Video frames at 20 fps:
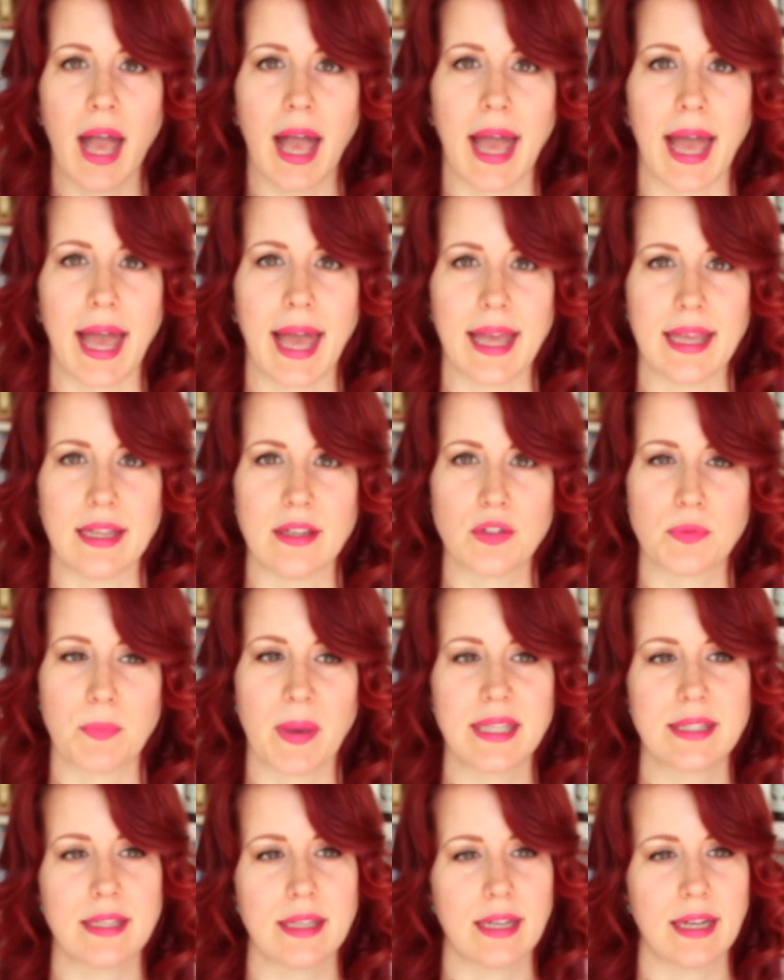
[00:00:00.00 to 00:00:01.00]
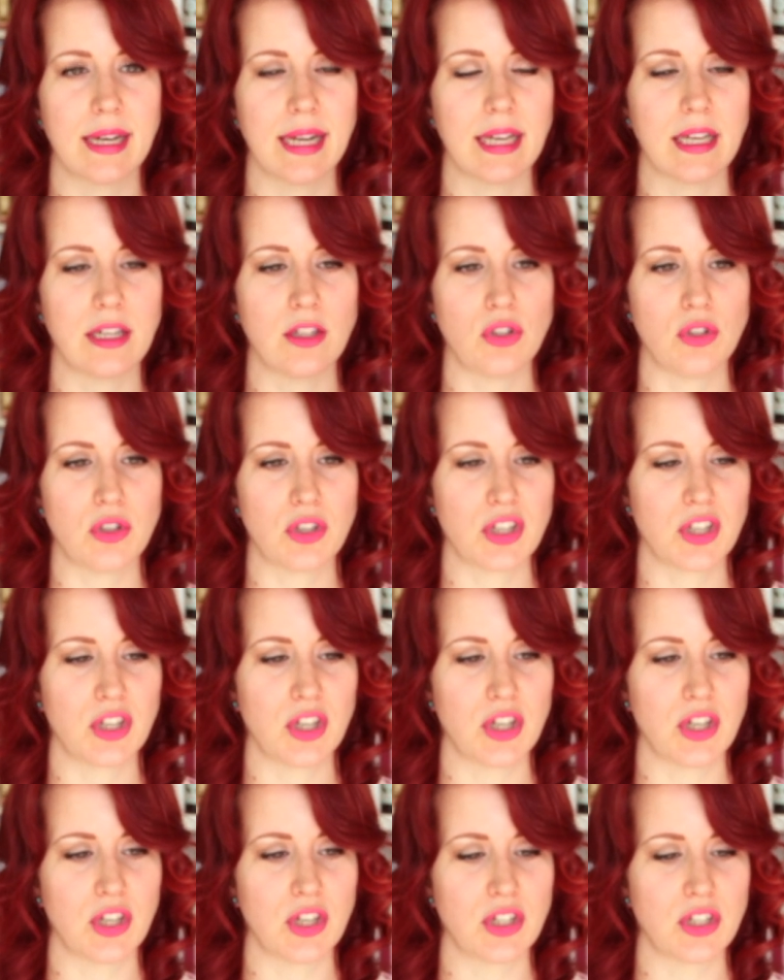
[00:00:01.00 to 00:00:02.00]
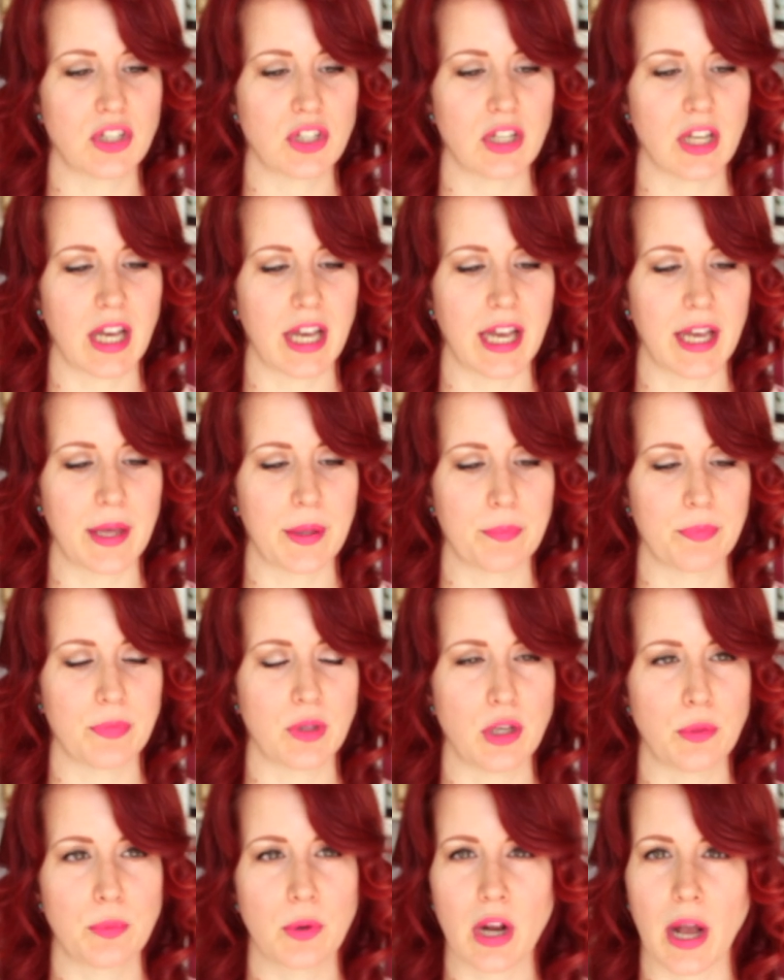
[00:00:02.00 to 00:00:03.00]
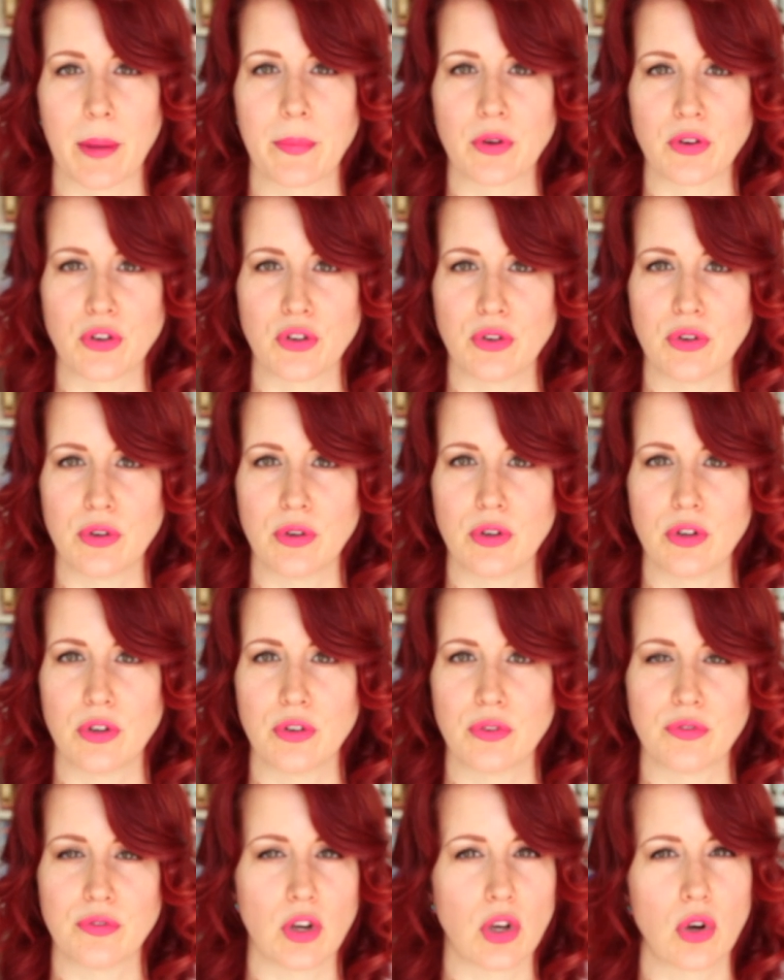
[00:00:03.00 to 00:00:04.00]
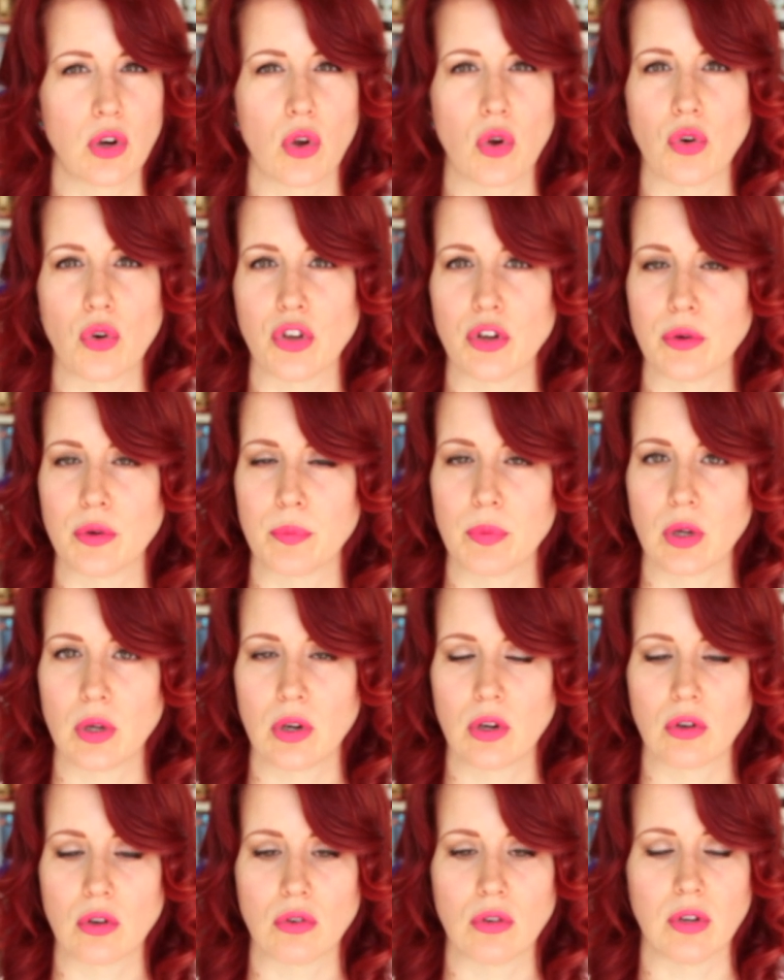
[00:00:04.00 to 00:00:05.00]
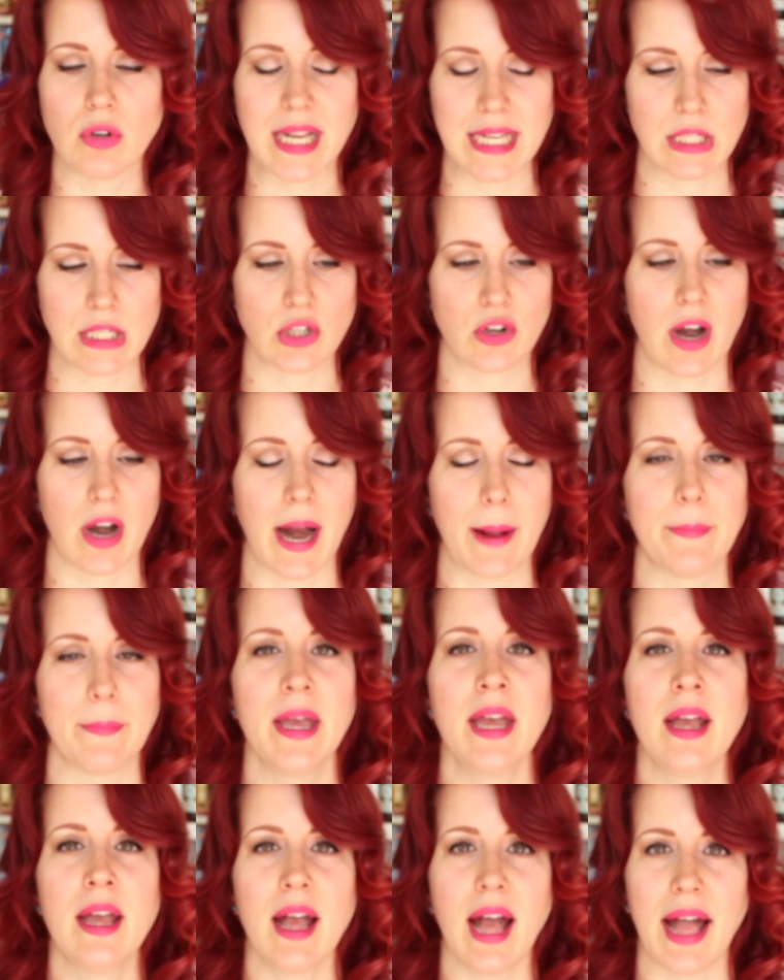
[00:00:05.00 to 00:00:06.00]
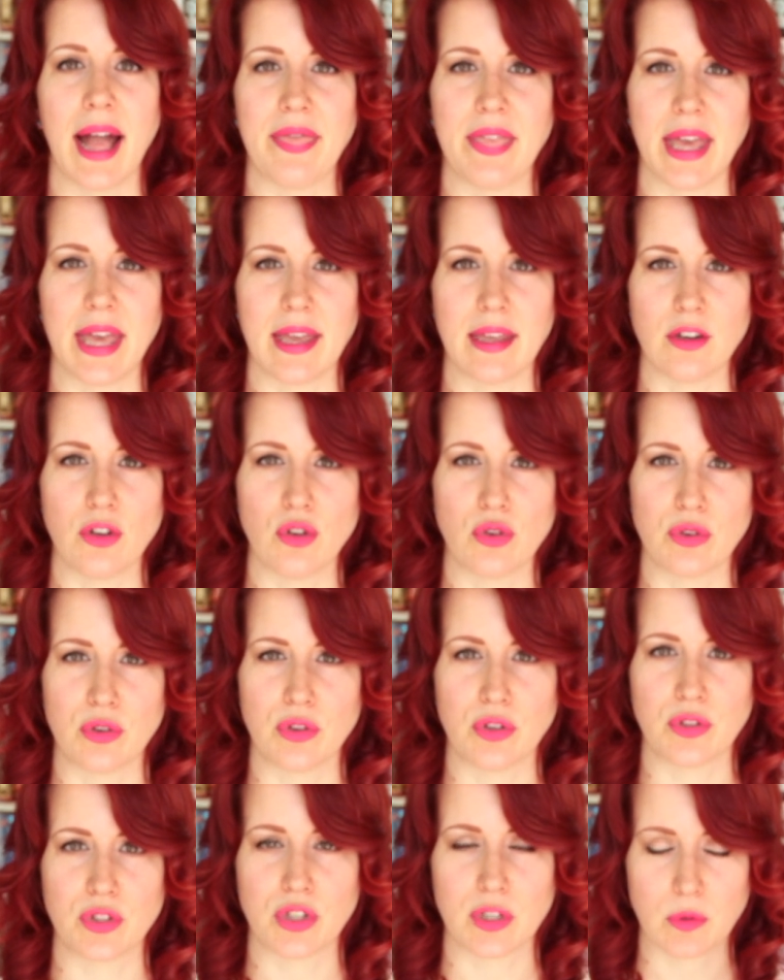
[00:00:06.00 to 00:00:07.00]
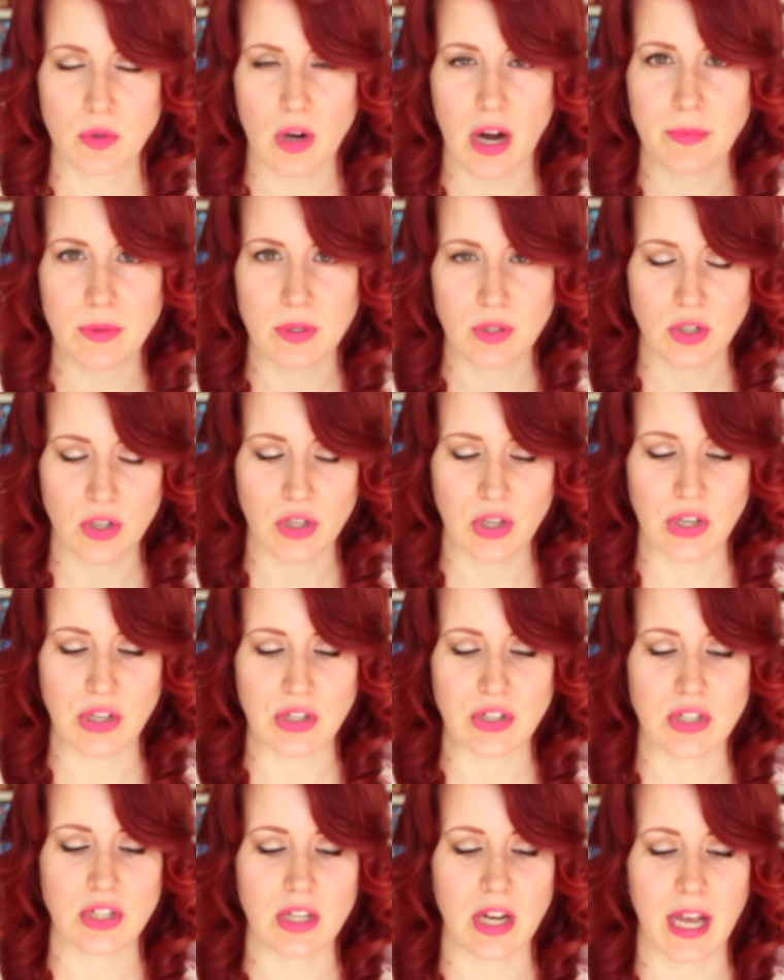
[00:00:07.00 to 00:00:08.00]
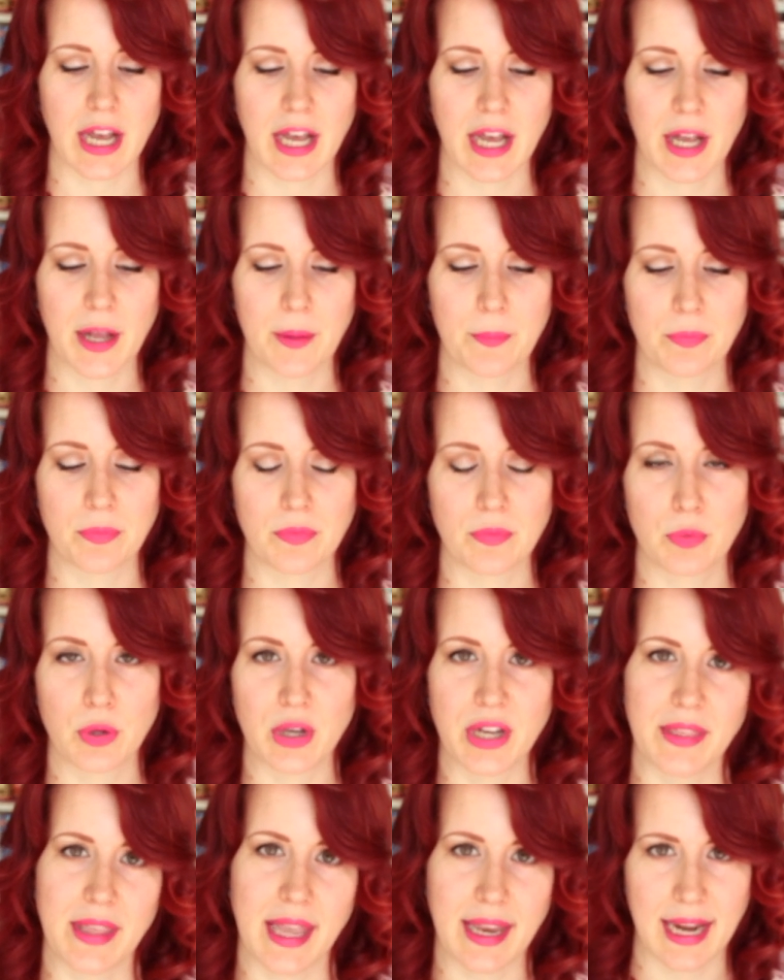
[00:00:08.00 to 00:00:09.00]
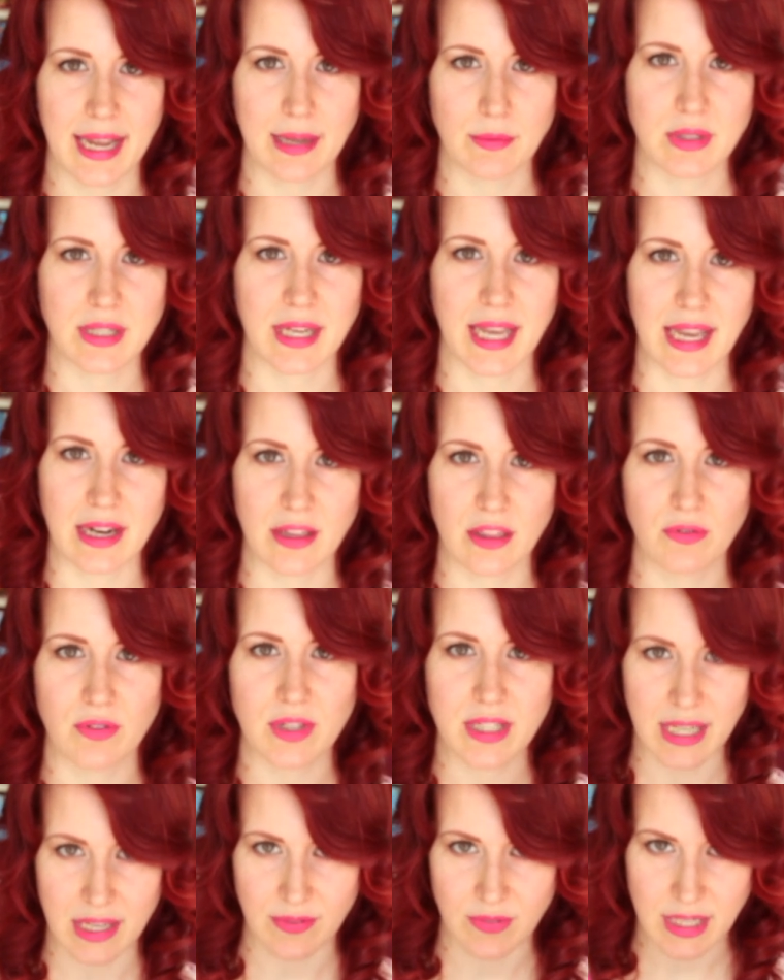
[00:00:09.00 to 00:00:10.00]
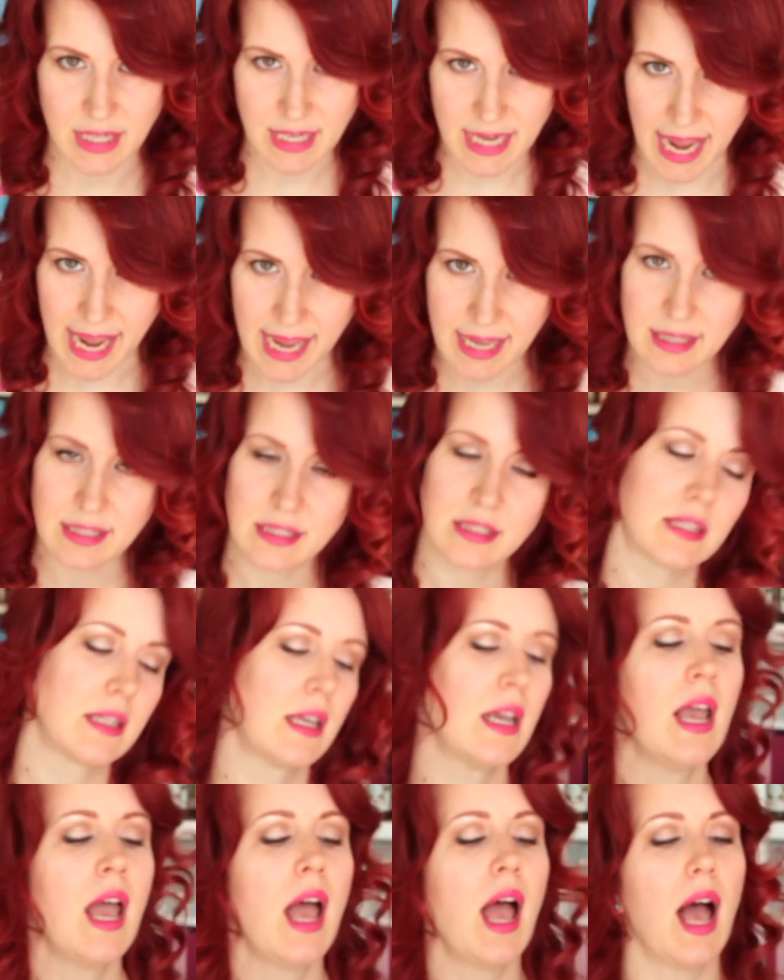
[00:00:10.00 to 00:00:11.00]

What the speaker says: And basically you could you'd put it up on your vlog or your blog or Instagram, and then your subscribers could put in their names to get the receive it next.